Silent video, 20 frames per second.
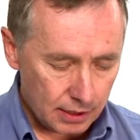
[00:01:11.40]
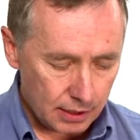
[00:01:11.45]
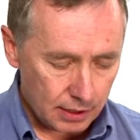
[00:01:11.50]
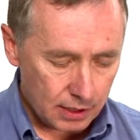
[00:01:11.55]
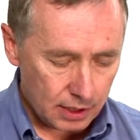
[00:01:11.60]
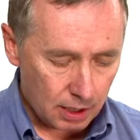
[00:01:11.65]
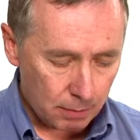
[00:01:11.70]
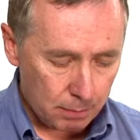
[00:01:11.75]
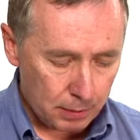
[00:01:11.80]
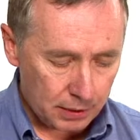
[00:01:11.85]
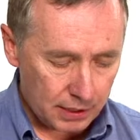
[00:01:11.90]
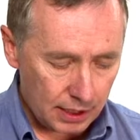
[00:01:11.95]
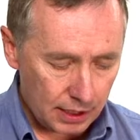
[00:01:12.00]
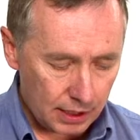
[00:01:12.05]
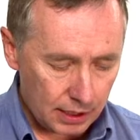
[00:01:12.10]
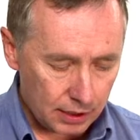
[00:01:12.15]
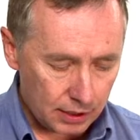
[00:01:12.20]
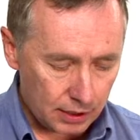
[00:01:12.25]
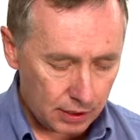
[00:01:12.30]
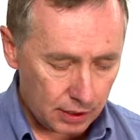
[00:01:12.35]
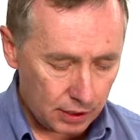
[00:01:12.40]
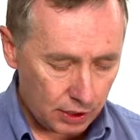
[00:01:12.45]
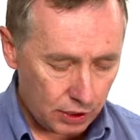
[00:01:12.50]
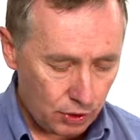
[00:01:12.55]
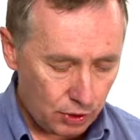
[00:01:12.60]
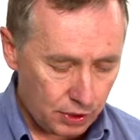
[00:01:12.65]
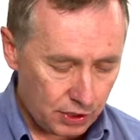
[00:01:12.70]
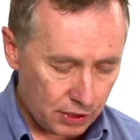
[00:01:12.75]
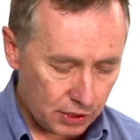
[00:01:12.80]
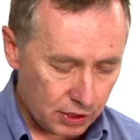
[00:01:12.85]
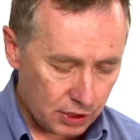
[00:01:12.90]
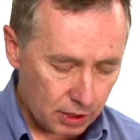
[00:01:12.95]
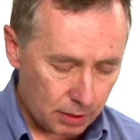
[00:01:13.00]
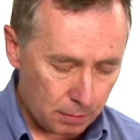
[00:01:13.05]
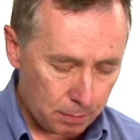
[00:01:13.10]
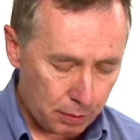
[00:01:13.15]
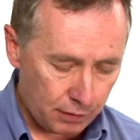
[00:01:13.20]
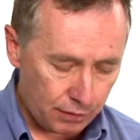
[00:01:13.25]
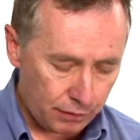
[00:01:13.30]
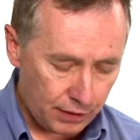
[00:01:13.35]
some particular users
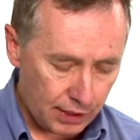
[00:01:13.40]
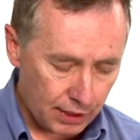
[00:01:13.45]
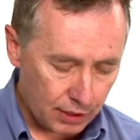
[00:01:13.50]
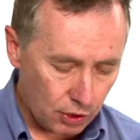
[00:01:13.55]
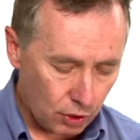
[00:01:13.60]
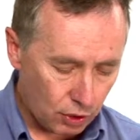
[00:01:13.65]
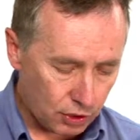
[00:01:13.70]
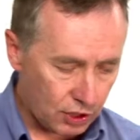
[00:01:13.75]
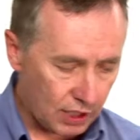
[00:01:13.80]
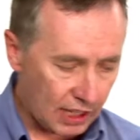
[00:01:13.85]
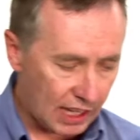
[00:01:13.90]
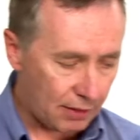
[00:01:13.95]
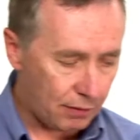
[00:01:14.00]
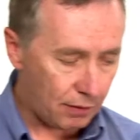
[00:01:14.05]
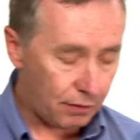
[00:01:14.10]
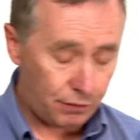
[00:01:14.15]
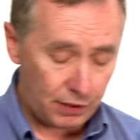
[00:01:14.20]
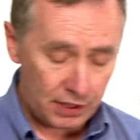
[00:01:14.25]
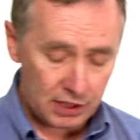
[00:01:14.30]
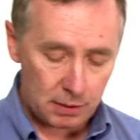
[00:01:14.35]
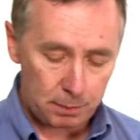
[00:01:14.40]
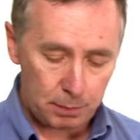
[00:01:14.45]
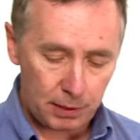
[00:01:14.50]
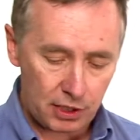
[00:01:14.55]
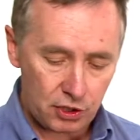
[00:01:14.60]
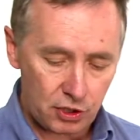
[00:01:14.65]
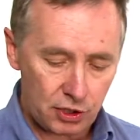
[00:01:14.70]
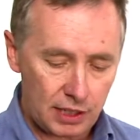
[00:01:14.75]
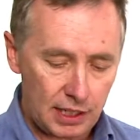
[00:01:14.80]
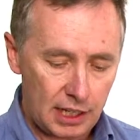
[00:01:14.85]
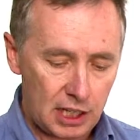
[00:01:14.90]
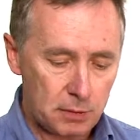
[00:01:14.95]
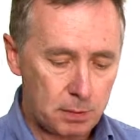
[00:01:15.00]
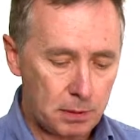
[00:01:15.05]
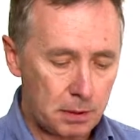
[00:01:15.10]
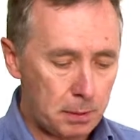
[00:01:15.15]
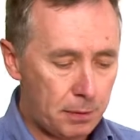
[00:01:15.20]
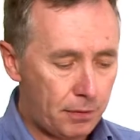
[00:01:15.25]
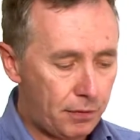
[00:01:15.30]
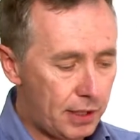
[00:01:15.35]
prefer not to have a fixed pressure gauge,
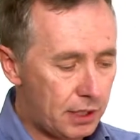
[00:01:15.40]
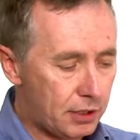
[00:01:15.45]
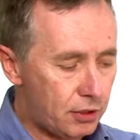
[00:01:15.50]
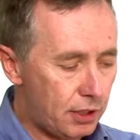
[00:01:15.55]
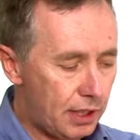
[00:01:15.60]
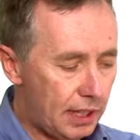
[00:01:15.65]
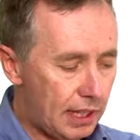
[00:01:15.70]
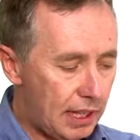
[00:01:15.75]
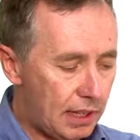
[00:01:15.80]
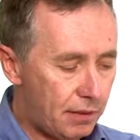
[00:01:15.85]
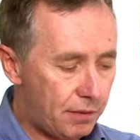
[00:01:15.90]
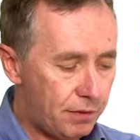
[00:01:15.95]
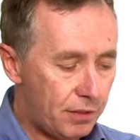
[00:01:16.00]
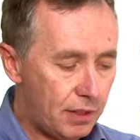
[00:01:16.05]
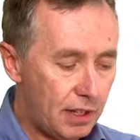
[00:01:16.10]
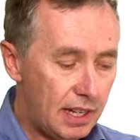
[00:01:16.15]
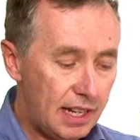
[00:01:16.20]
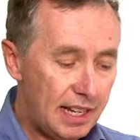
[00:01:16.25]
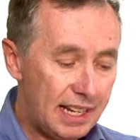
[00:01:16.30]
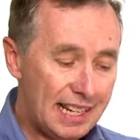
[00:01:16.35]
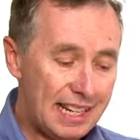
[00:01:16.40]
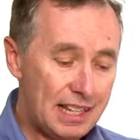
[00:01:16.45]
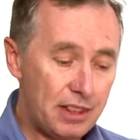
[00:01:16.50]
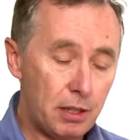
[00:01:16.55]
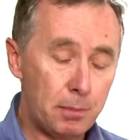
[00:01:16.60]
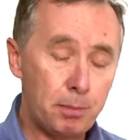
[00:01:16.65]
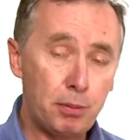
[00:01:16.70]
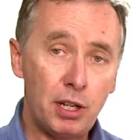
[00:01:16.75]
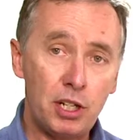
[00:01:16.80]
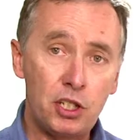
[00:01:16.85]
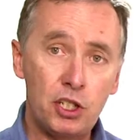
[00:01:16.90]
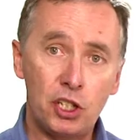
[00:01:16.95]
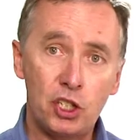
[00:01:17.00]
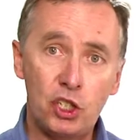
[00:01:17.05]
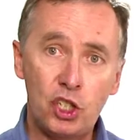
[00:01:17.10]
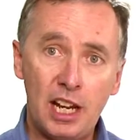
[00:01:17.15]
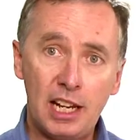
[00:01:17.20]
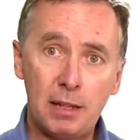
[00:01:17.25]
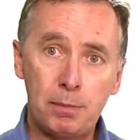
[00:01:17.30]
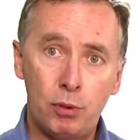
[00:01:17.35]
but they prefer to have either a pressure
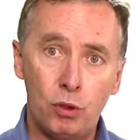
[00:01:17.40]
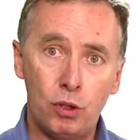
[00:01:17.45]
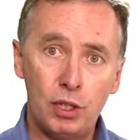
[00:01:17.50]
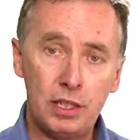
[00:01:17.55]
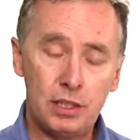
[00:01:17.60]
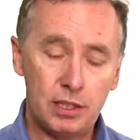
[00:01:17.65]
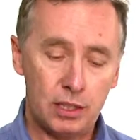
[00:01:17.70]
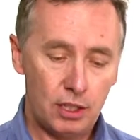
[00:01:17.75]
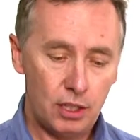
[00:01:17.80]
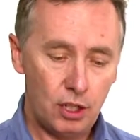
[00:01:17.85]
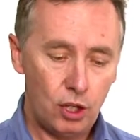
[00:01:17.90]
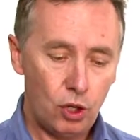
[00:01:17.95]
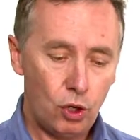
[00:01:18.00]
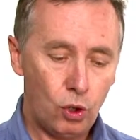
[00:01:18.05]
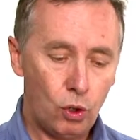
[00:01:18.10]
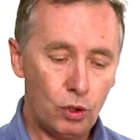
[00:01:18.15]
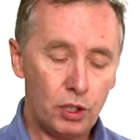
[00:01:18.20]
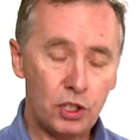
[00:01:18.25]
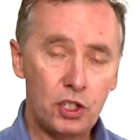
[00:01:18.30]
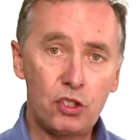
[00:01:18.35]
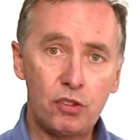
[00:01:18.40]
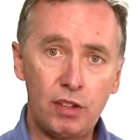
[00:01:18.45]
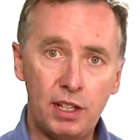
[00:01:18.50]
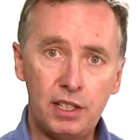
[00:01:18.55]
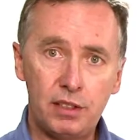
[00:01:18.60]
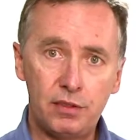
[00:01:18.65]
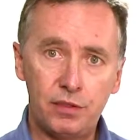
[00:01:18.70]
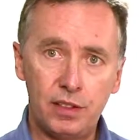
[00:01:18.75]
checkpoint or a shredder